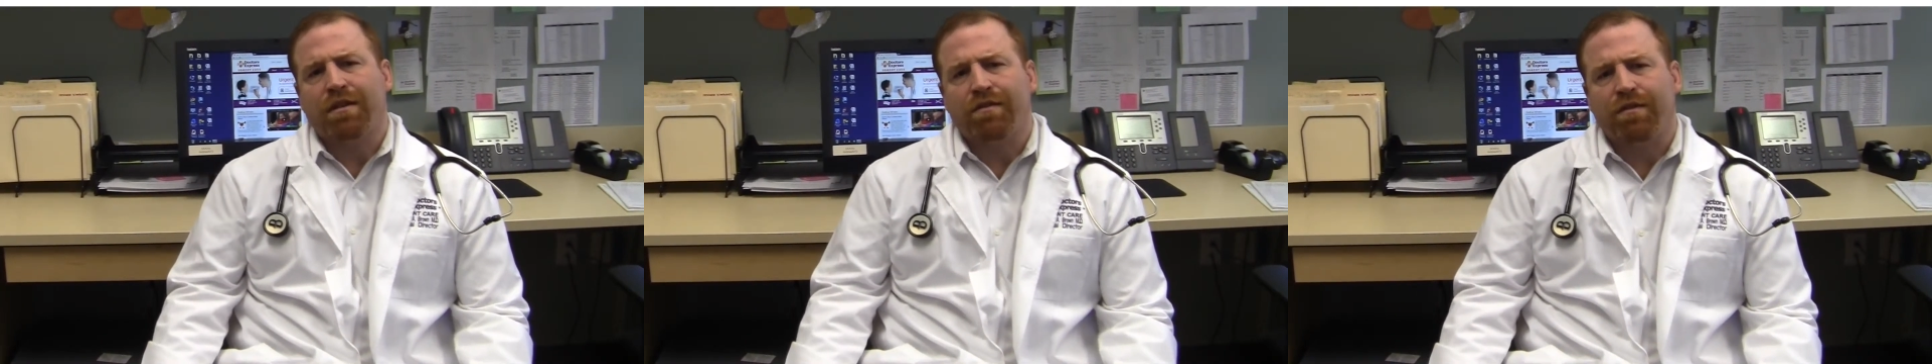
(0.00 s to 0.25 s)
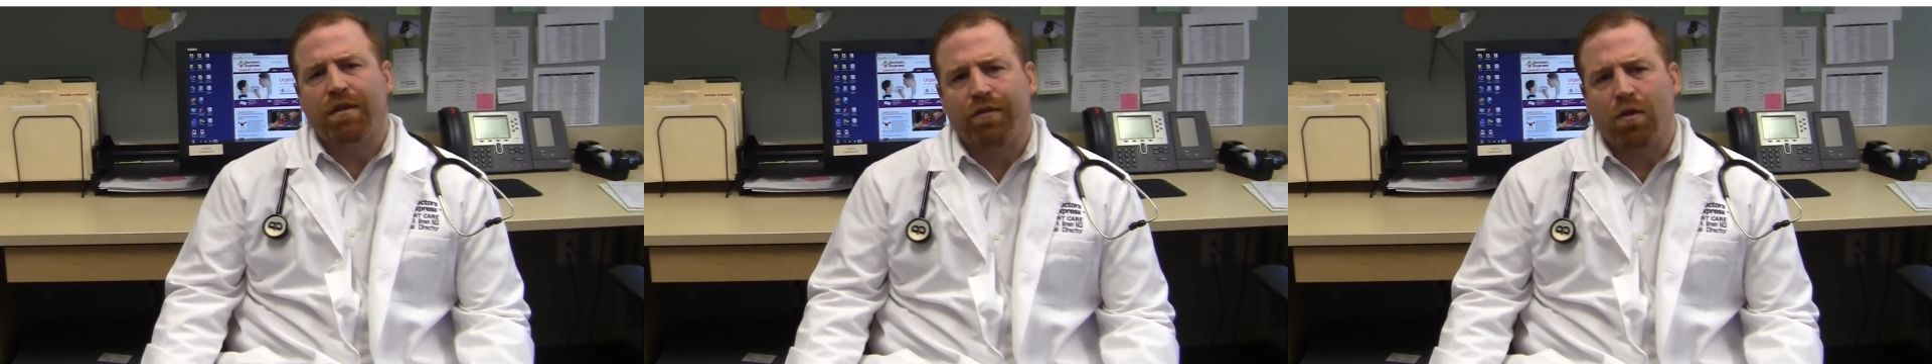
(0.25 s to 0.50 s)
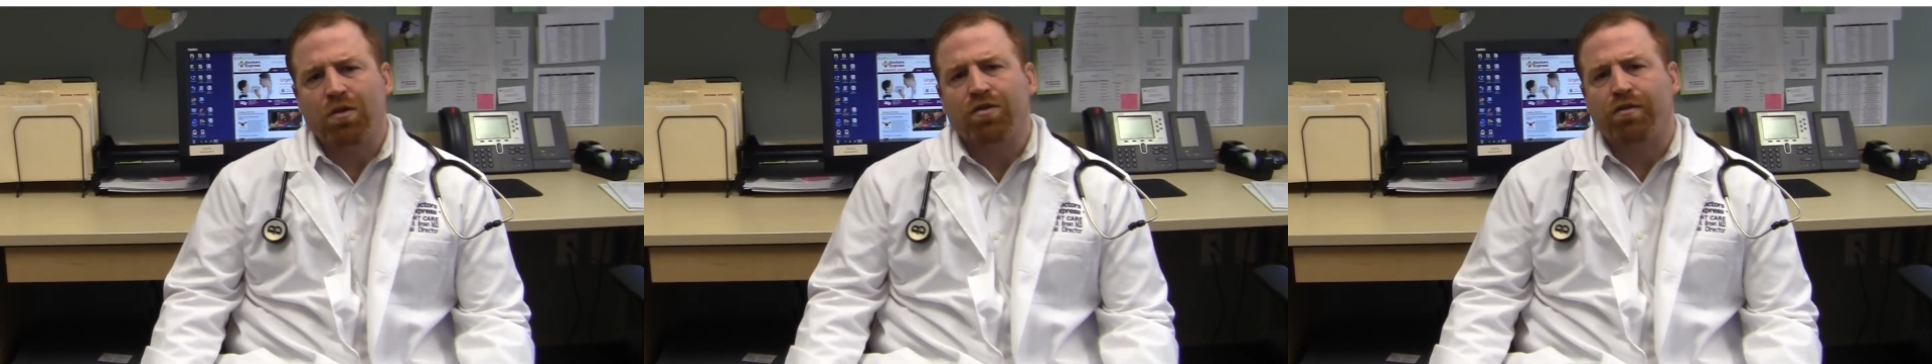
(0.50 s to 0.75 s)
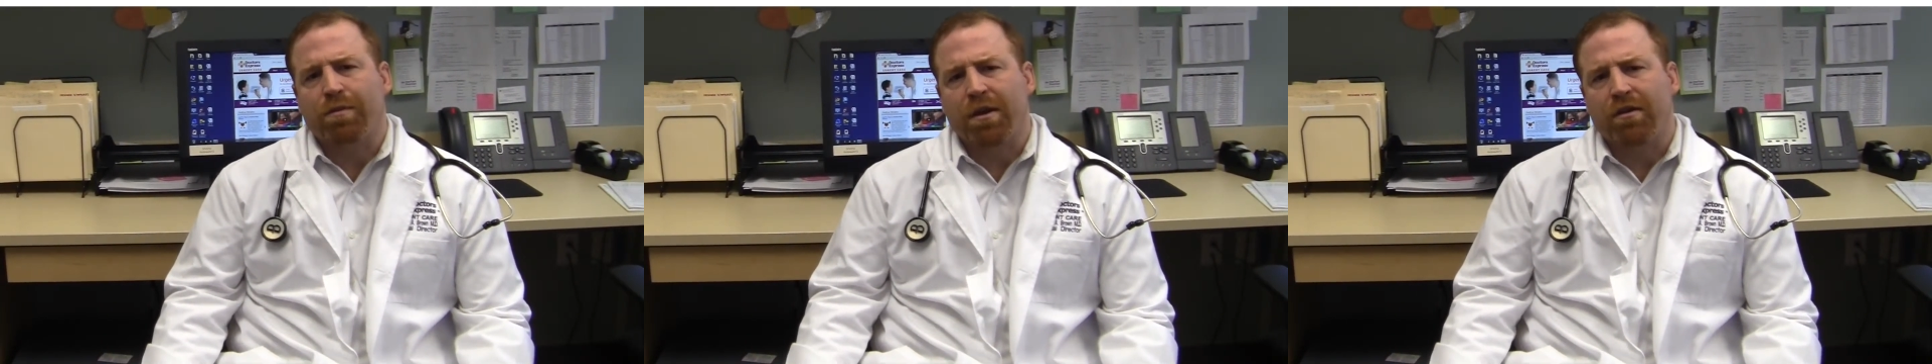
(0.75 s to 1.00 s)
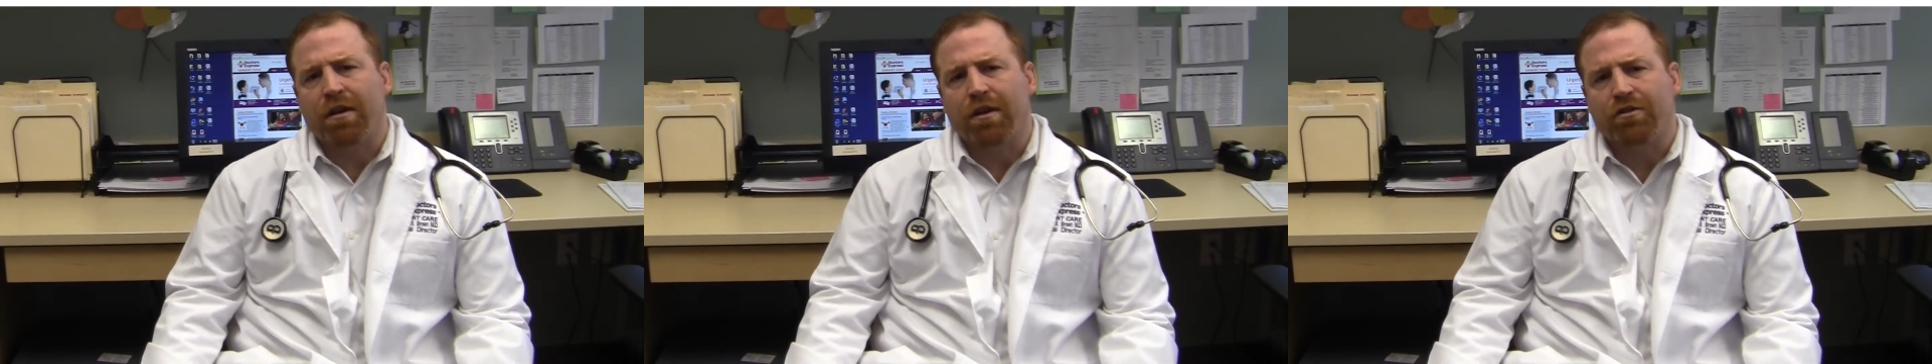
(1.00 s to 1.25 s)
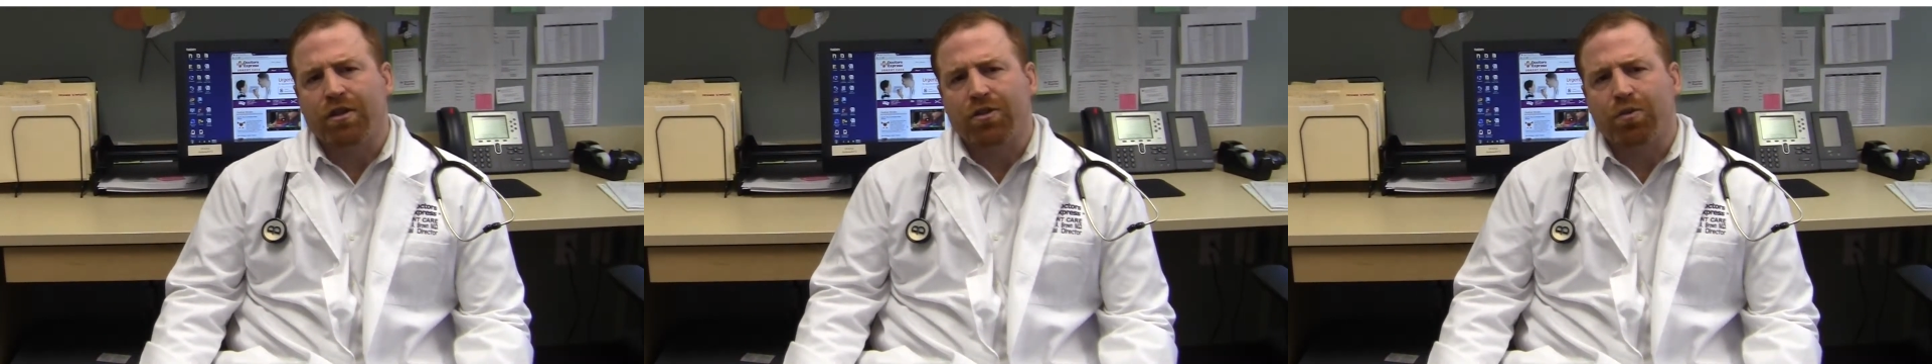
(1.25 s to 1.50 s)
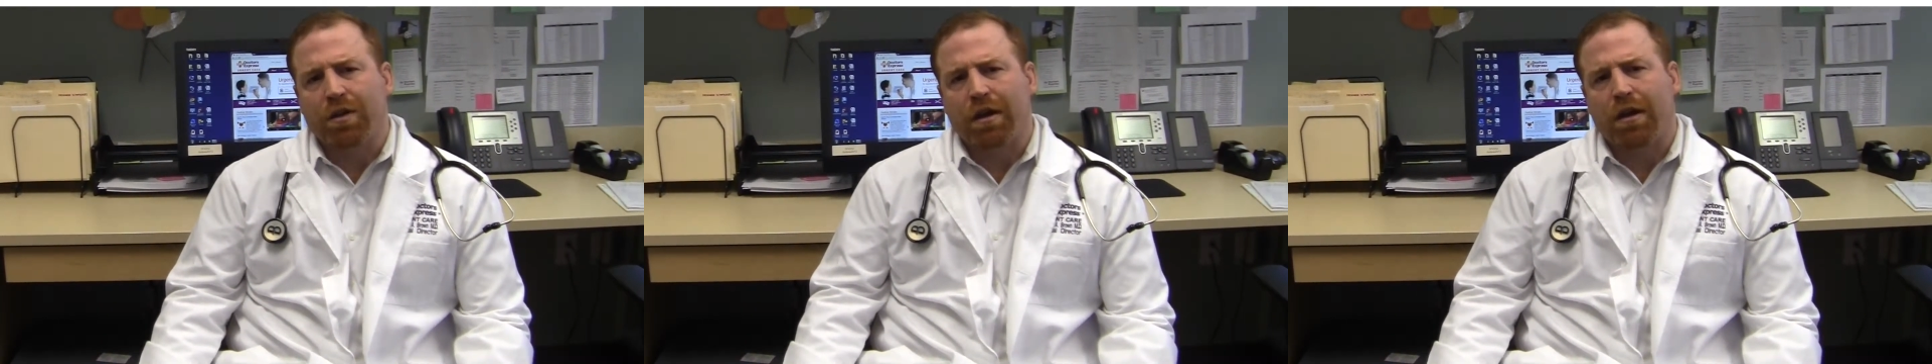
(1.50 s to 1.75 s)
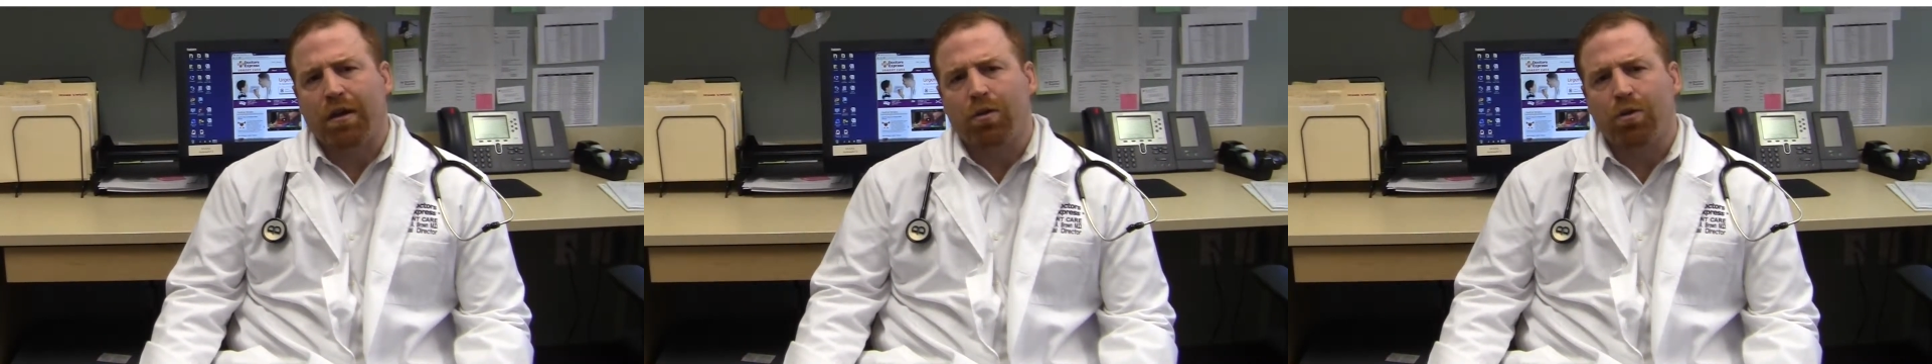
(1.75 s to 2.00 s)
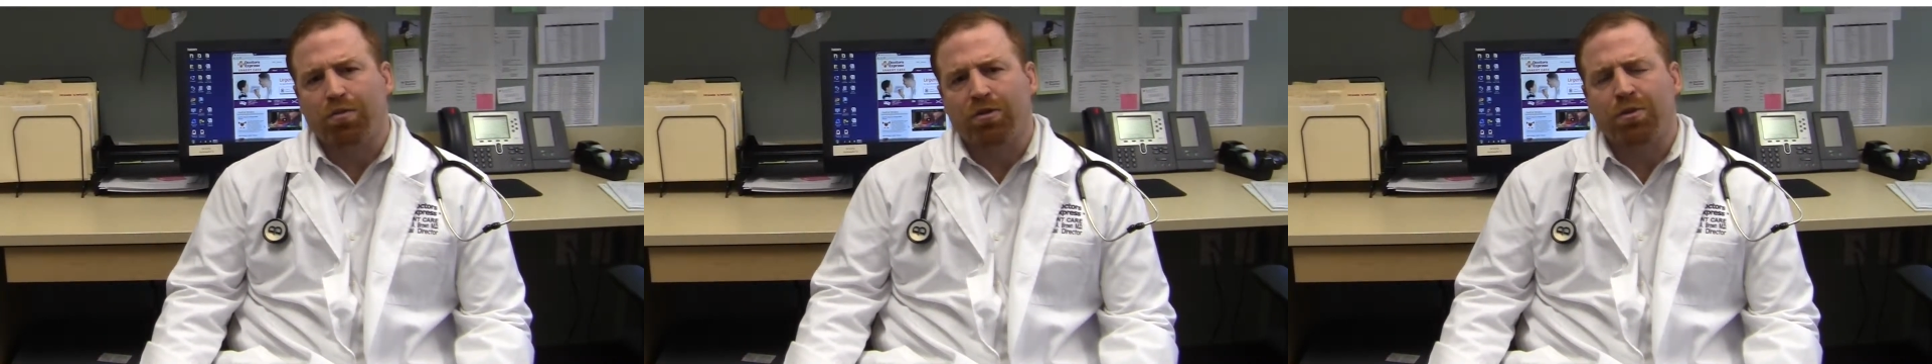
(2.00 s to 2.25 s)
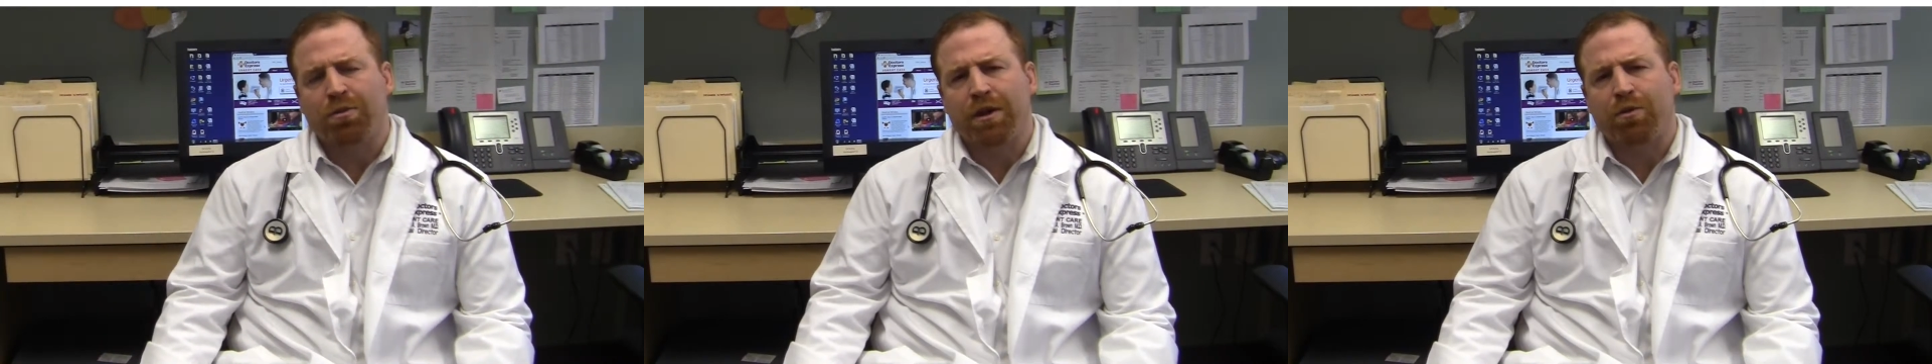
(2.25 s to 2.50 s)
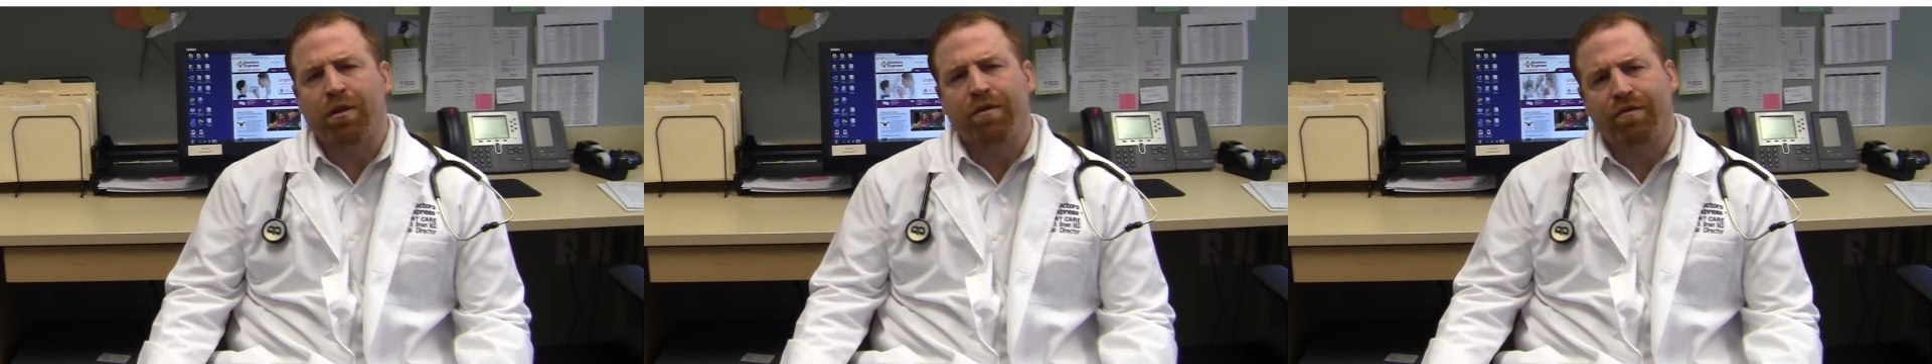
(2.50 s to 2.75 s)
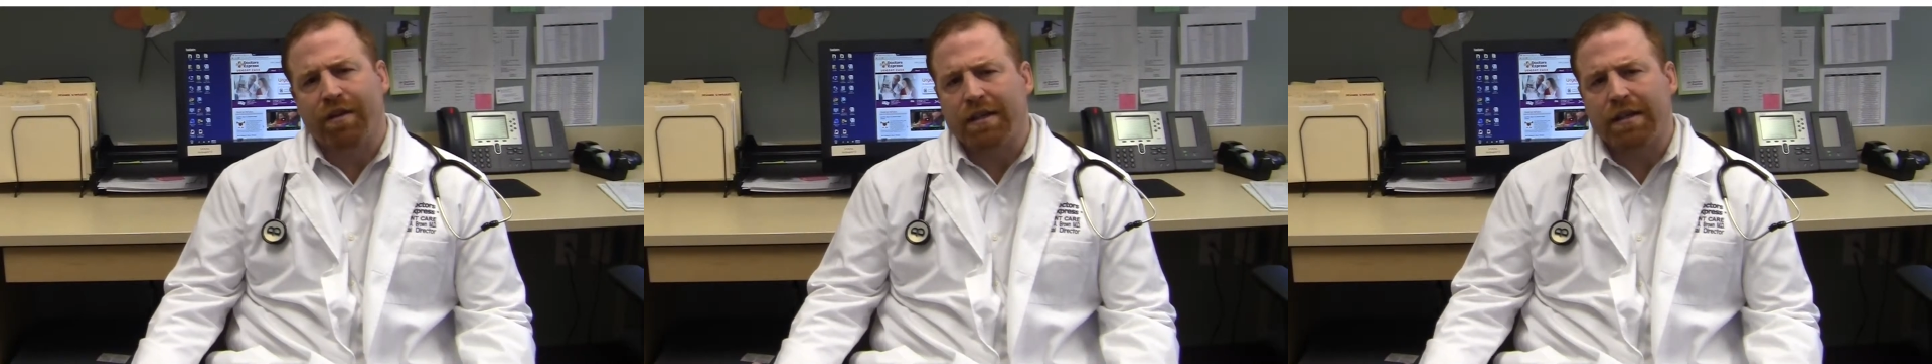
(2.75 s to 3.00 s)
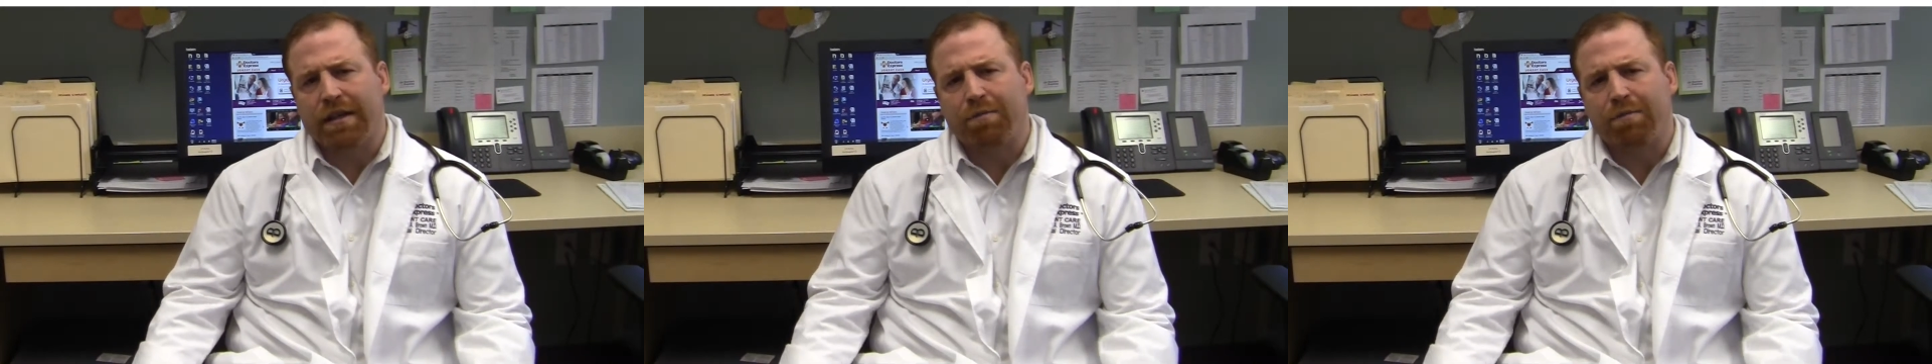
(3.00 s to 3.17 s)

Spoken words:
of folks from other countries who presumably were infected,